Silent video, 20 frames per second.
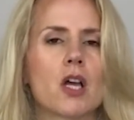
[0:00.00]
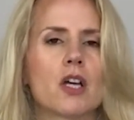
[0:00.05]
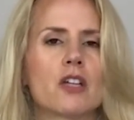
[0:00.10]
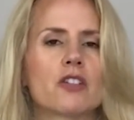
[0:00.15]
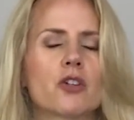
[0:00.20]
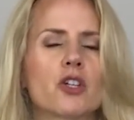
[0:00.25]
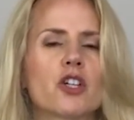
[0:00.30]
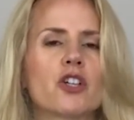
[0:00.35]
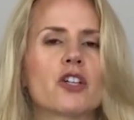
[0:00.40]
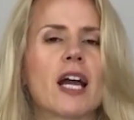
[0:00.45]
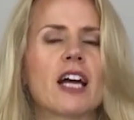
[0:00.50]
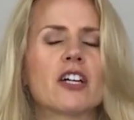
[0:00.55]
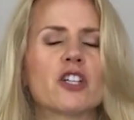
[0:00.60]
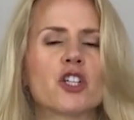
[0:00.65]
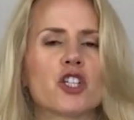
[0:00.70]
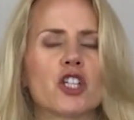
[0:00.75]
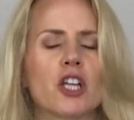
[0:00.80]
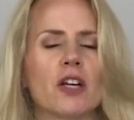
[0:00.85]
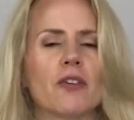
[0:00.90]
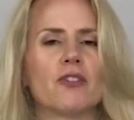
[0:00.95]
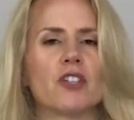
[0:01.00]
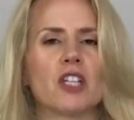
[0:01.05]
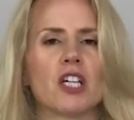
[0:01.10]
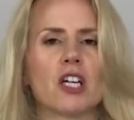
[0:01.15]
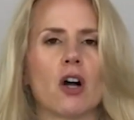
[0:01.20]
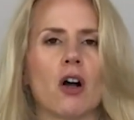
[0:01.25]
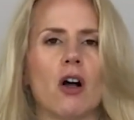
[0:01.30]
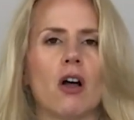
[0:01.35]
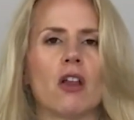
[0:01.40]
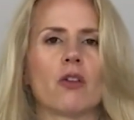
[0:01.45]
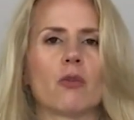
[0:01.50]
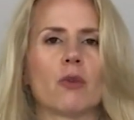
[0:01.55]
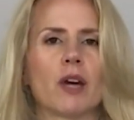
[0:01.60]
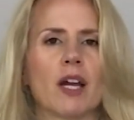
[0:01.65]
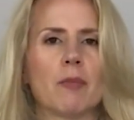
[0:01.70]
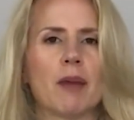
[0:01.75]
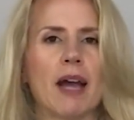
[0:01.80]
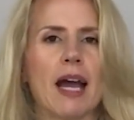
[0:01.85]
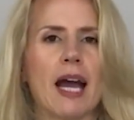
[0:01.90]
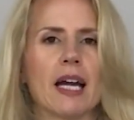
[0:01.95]
So you're not shifting all the way
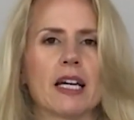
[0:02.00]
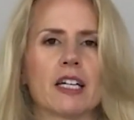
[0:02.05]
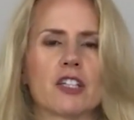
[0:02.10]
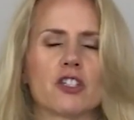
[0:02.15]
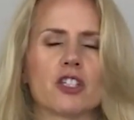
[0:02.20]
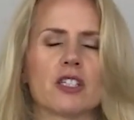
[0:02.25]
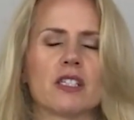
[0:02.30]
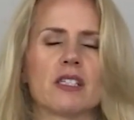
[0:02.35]
back and just